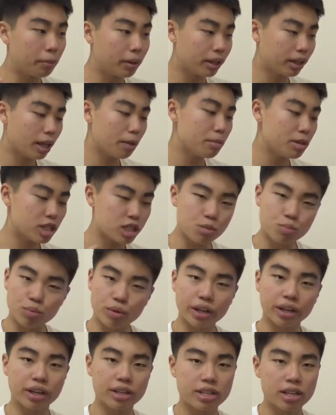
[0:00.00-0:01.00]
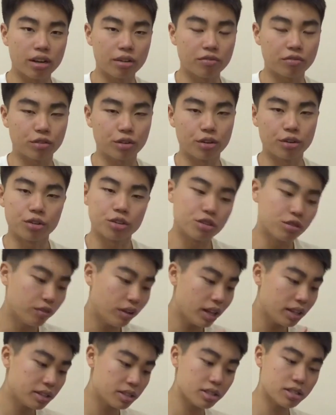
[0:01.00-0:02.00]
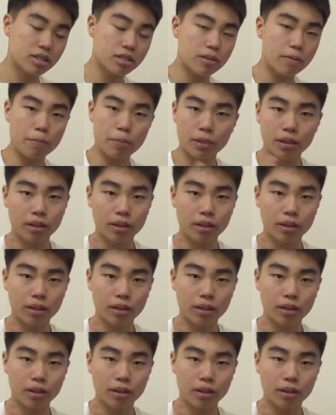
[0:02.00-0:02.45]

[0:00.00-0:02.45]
But let me just break it down for you. Juventus,